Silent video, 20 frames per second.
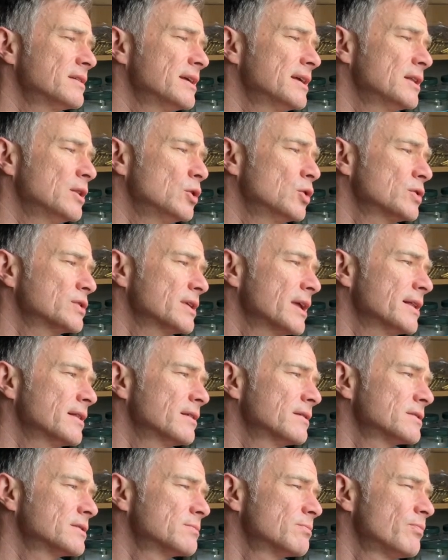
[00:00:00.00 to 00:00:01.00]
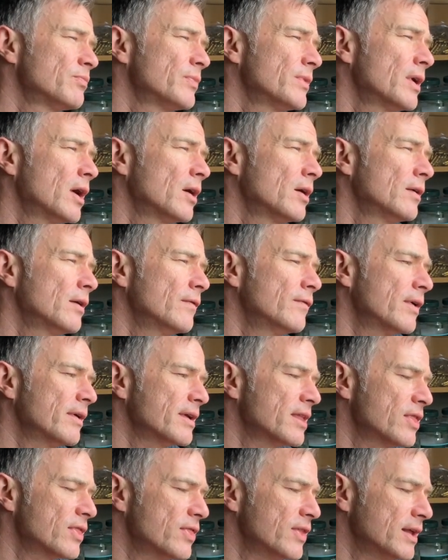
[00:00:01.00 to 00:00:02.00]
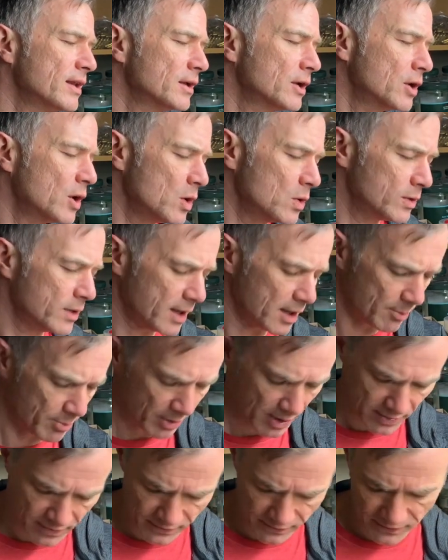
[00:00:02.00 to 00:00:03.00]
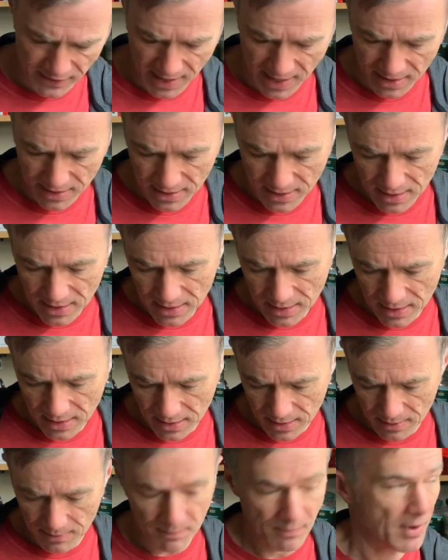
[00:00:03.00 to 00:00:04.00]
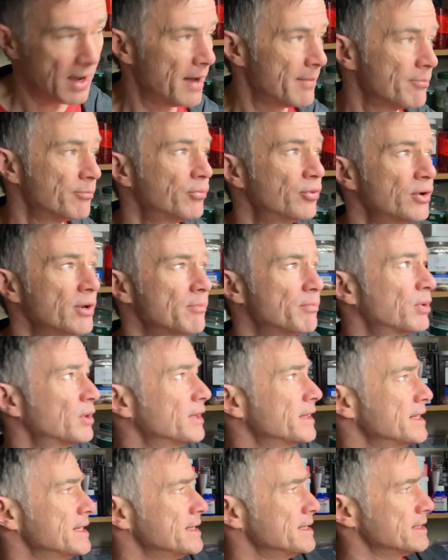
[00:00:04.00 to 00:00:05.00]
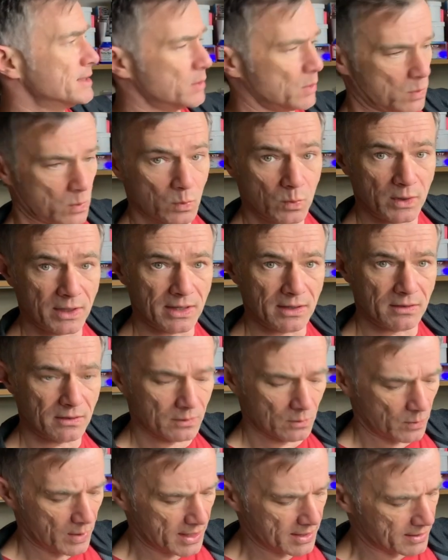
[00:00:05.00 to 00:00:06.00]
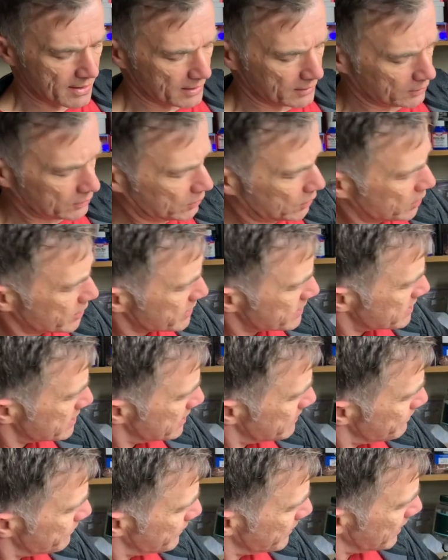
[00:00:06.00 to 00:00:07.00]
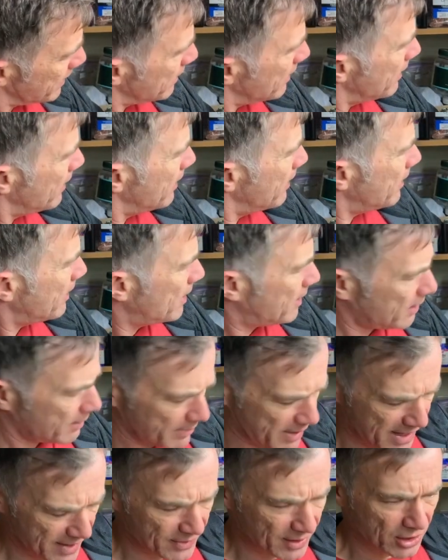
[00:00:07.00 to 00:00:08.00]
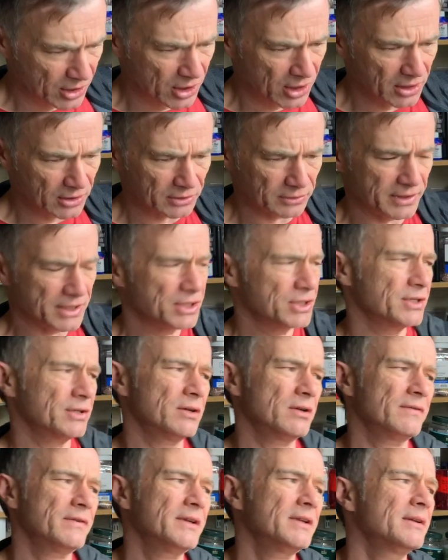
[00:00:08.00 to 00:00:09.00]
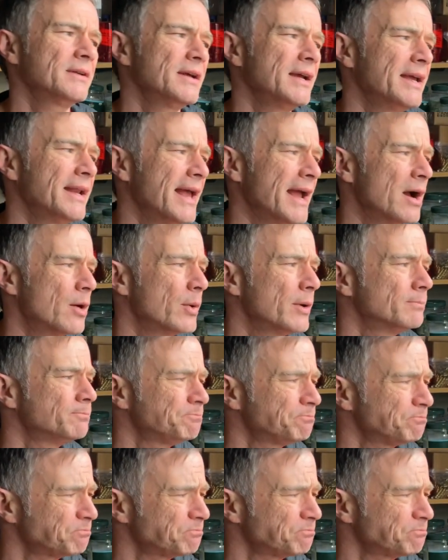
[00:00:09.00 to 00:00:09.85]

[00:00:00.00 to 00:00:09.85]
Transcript: it, it looks like there's a very thin coat there. But other than that, I'm pretty pleased with the way that it looks, and the coloration of it, and how it